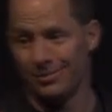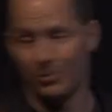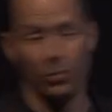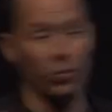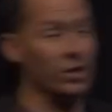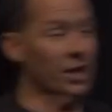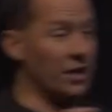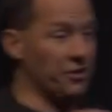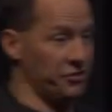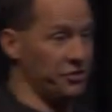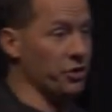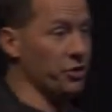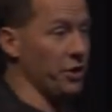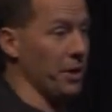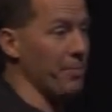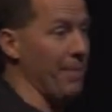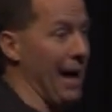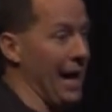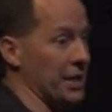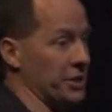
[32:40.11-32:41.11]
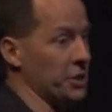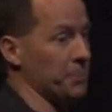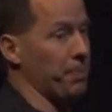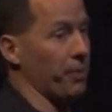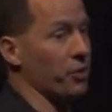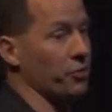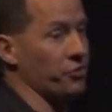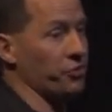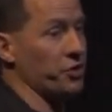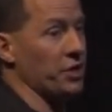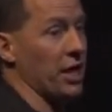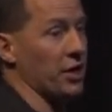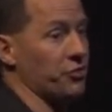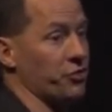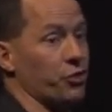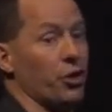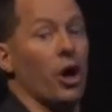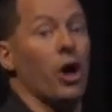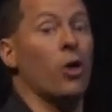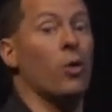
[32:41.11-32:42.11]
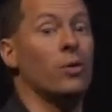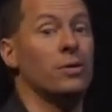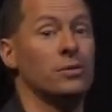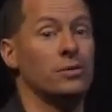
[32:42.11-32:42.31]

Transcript: Will they still get mad at the person, yes or no?